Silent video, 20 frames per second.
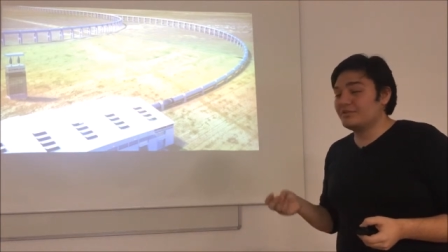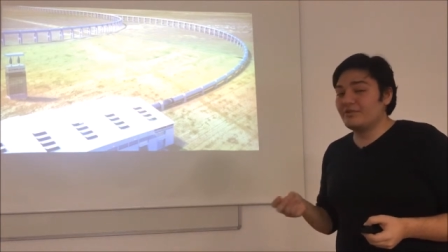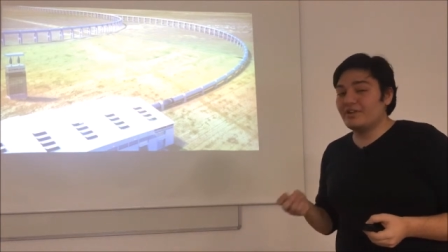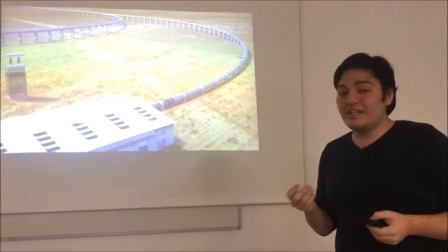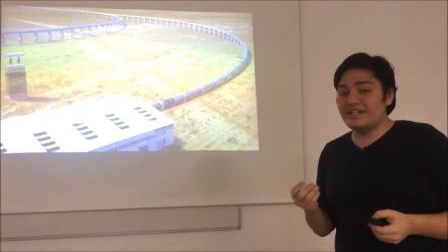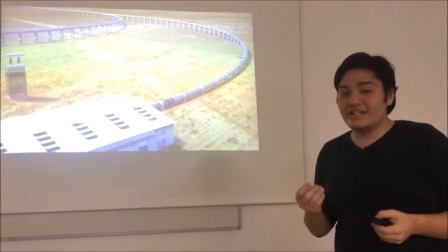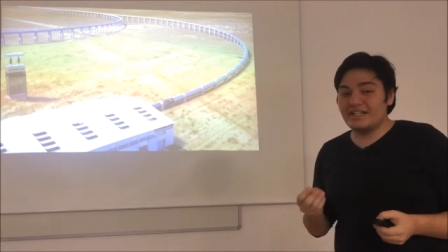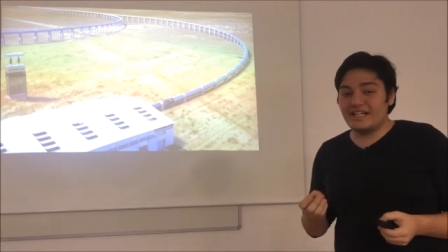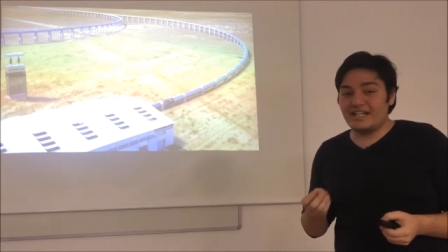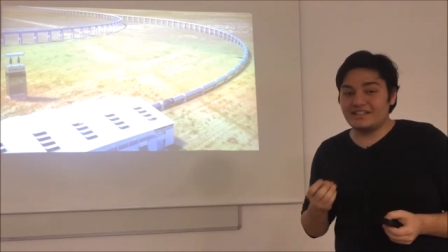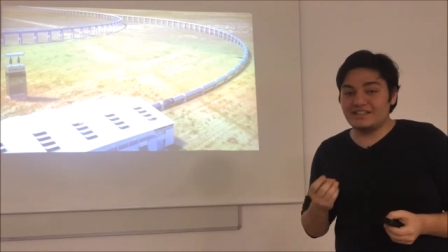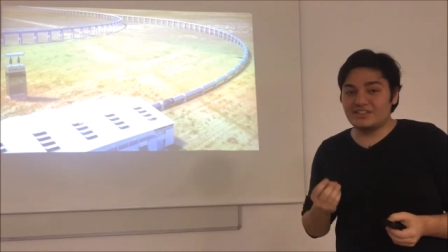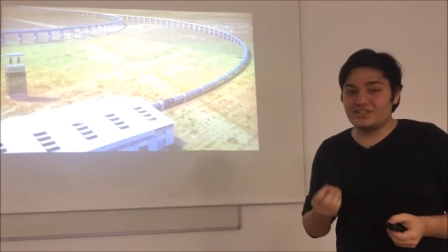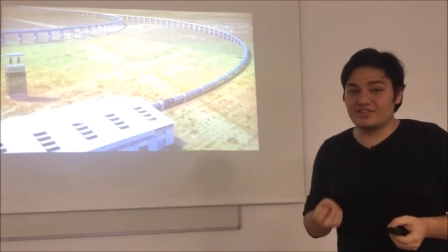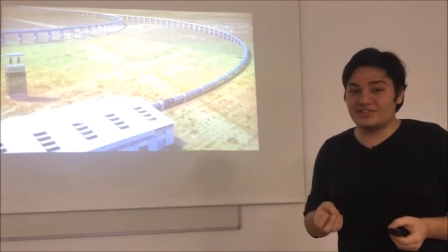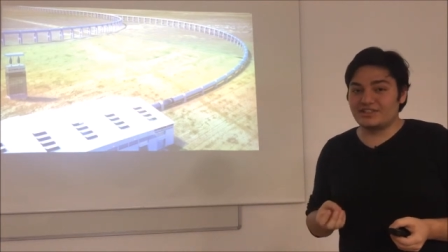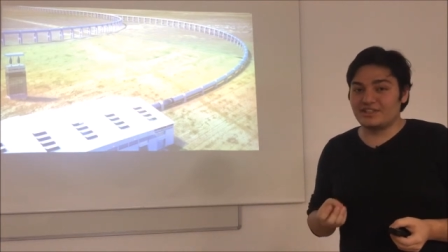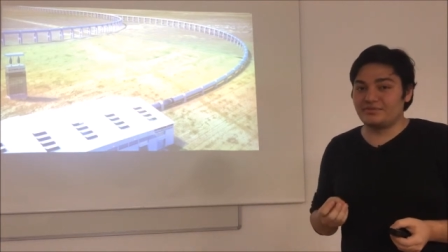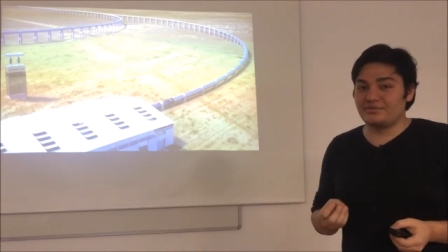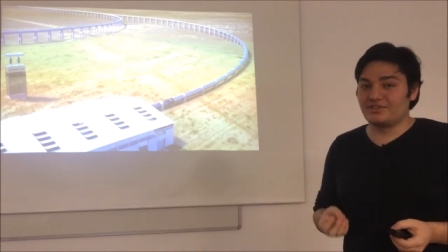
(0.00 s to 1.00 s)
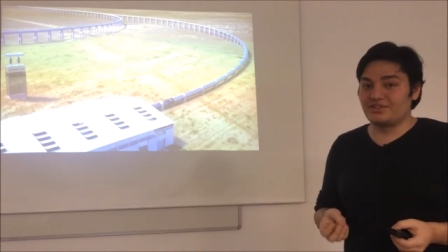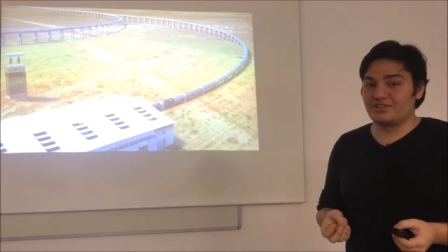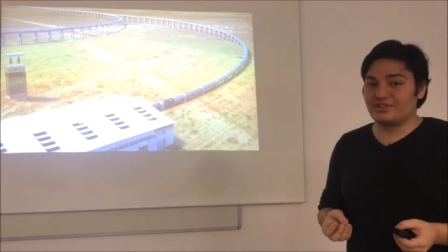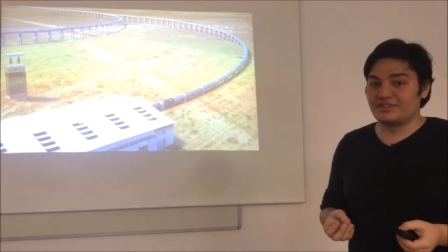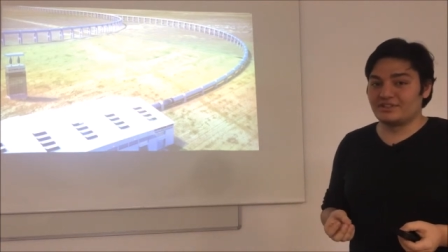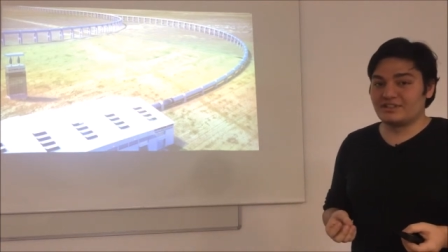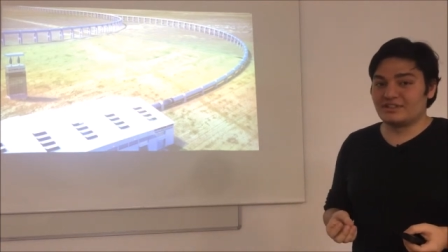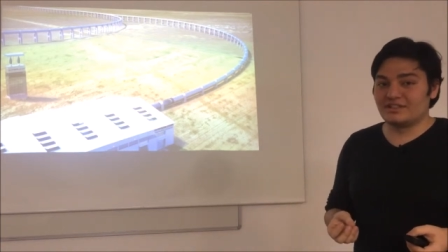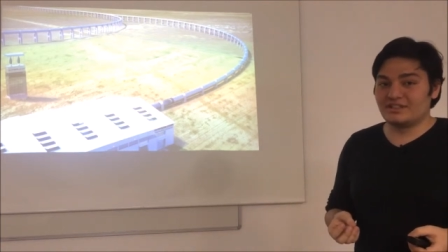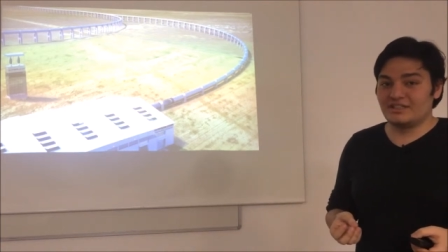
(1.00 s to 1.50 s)
very energy
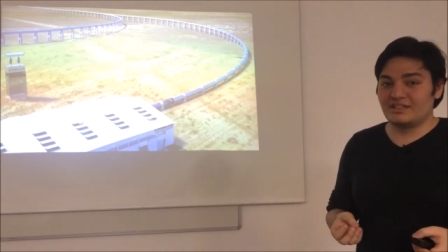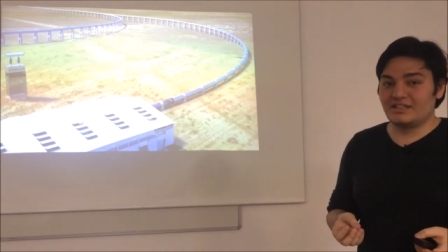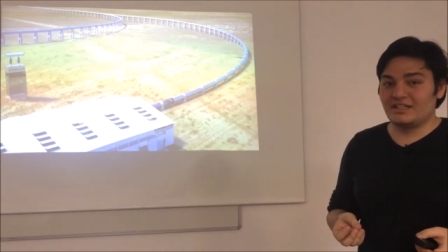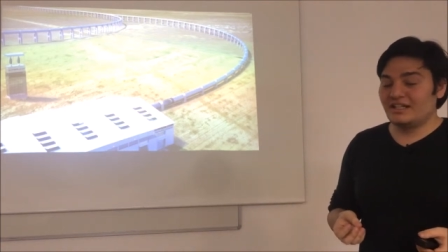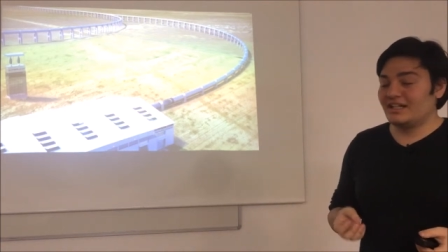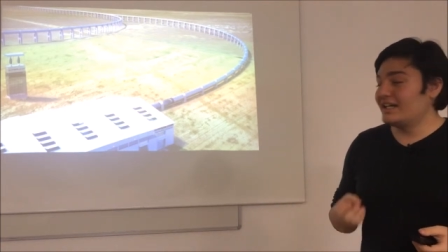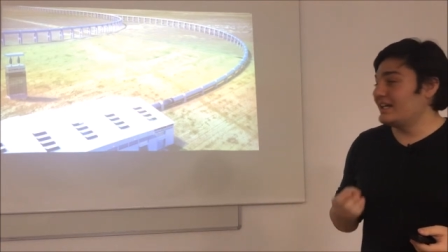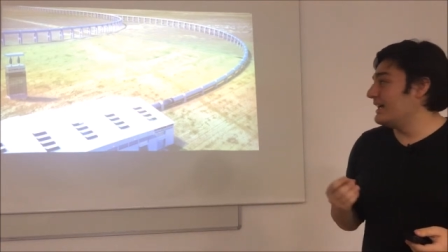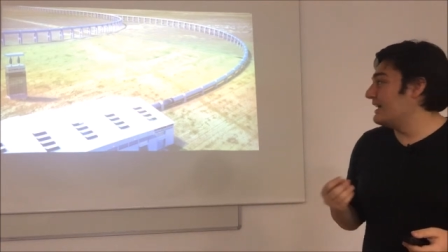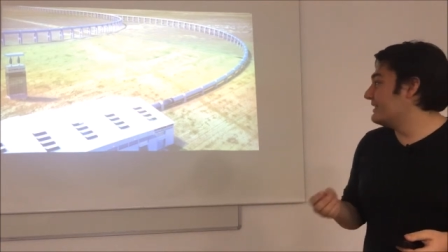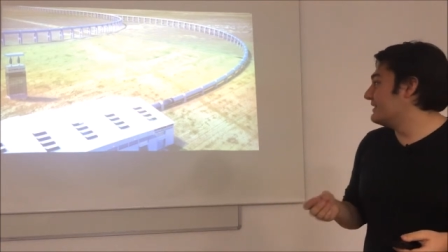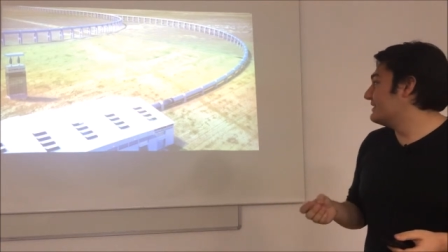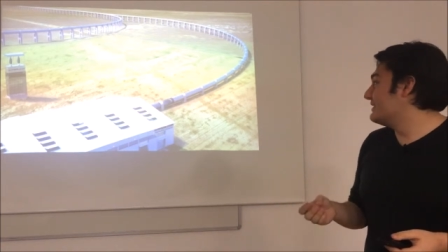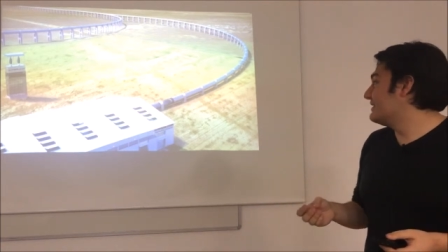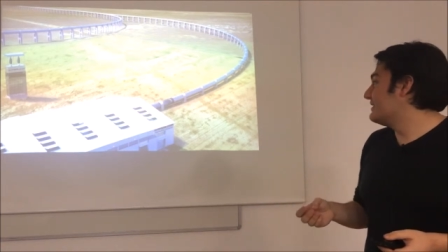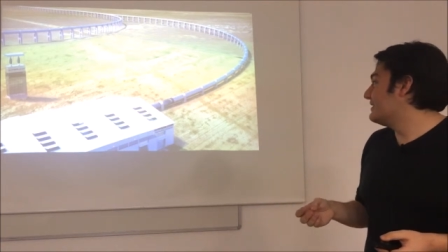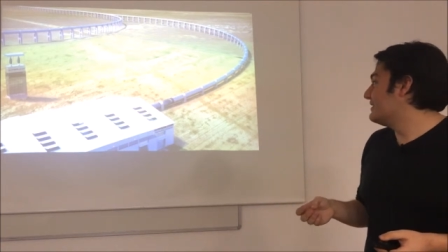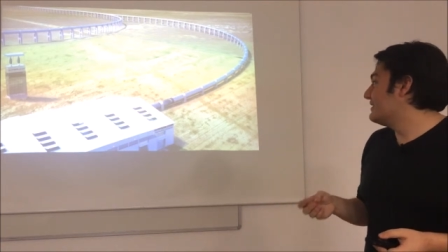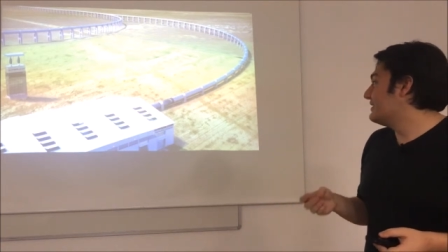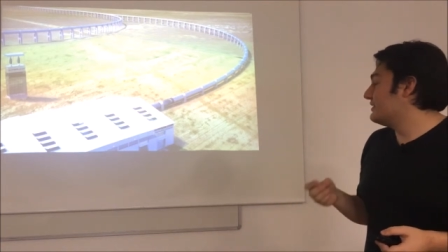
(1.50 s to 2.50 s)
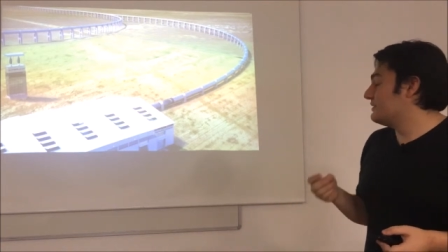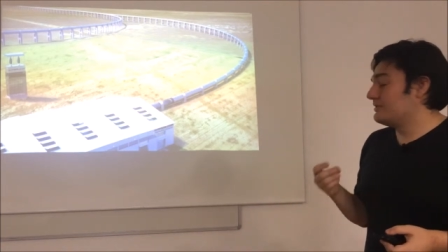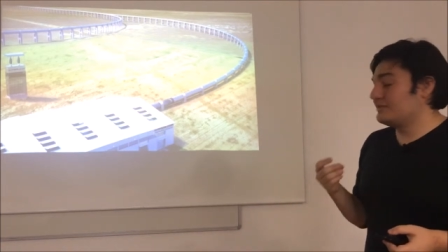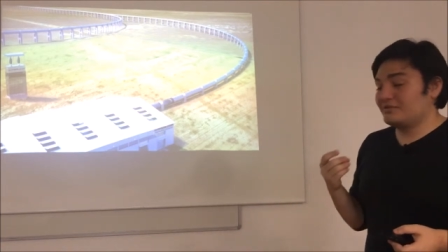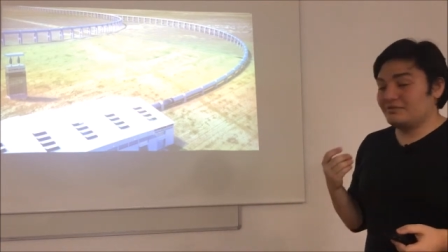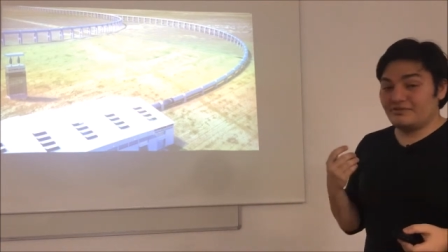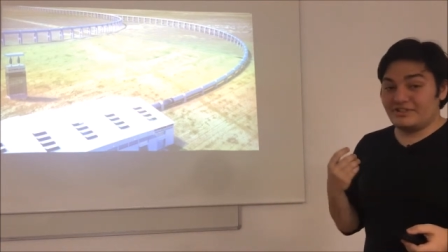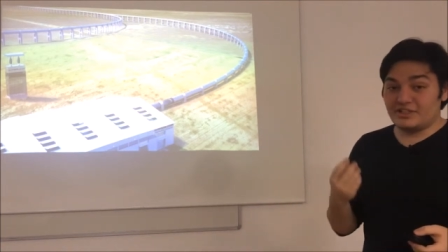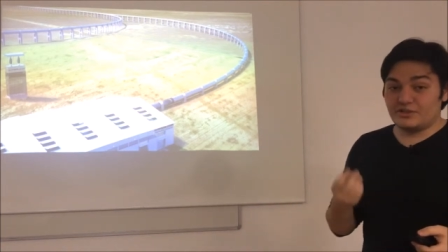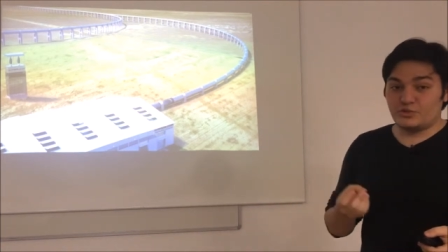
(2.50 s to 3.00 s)
sufficient and
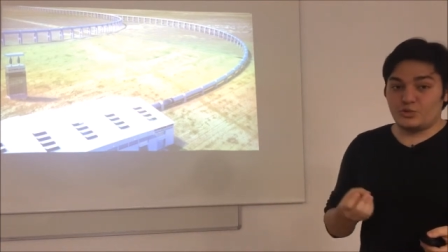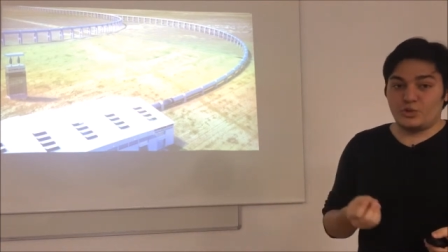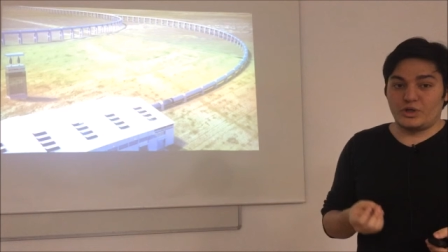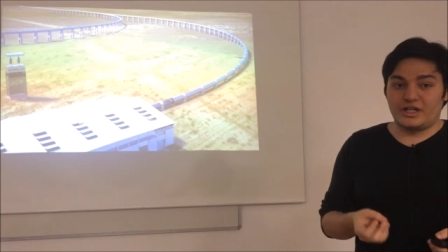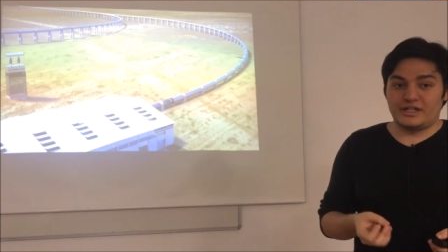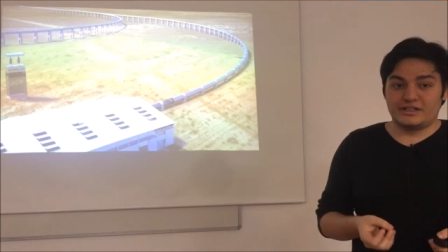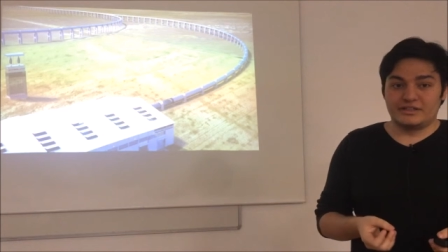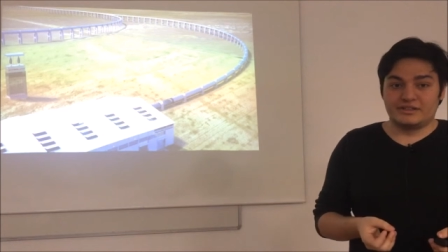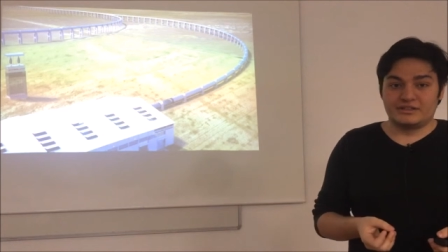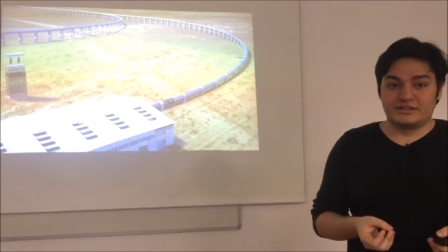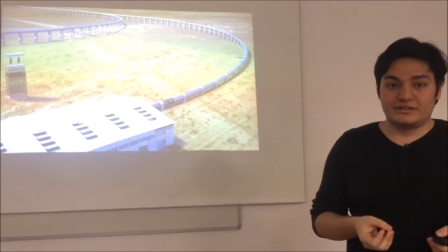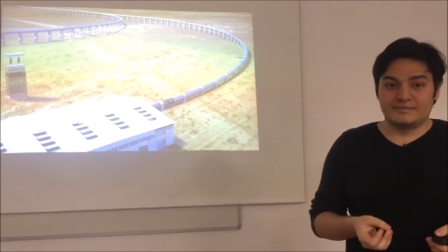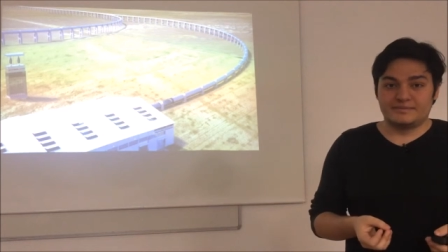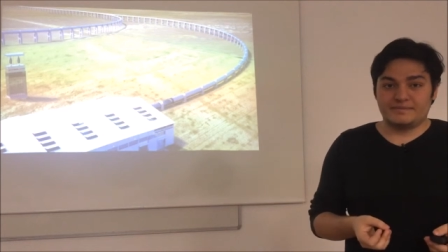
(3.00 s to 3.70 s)
very quiet.